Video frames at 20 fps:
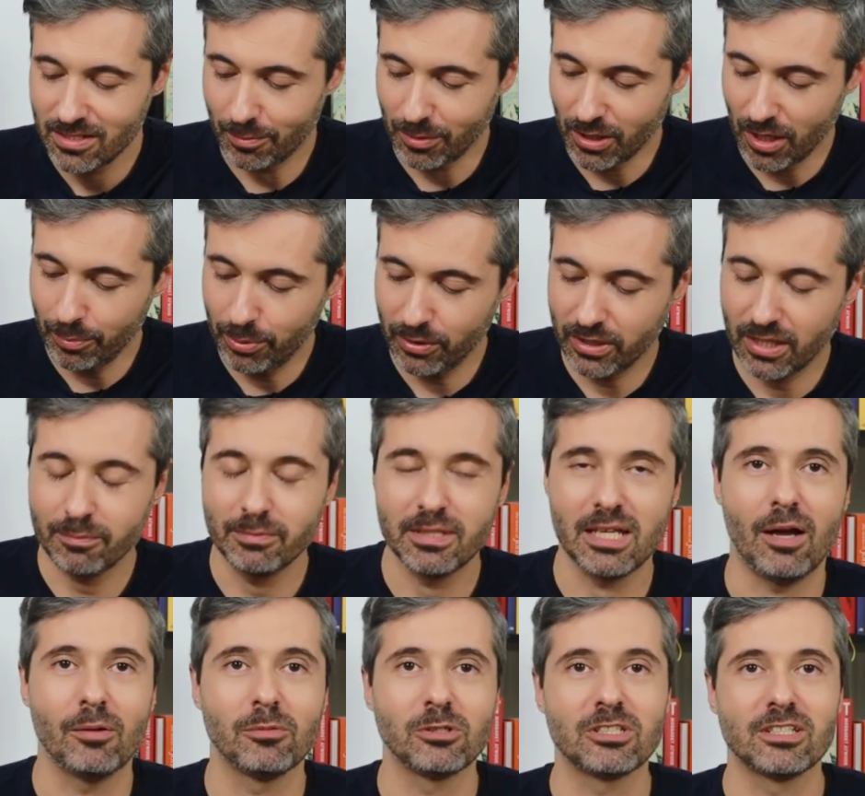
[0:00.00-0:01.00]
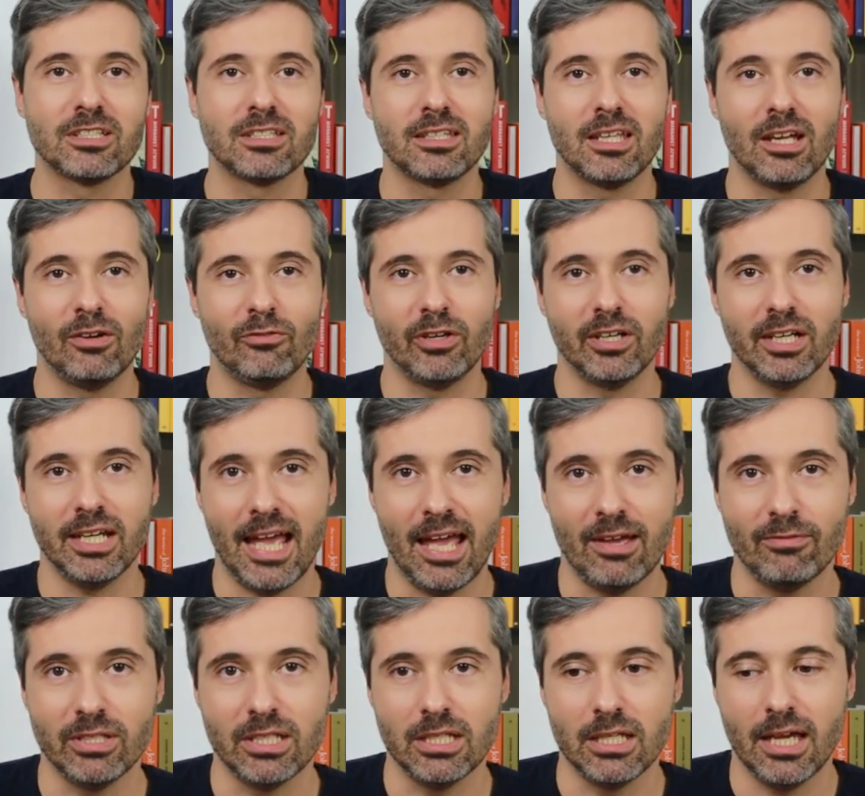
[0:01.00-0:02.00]
So I'm gonna put them down because they're very
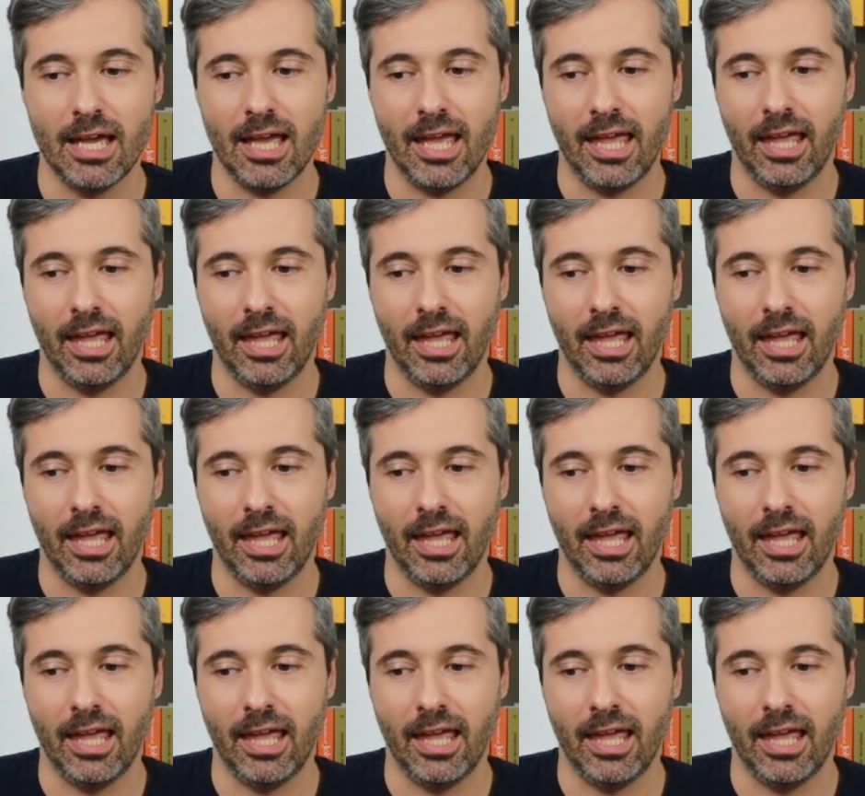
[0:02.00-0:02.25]
heavy.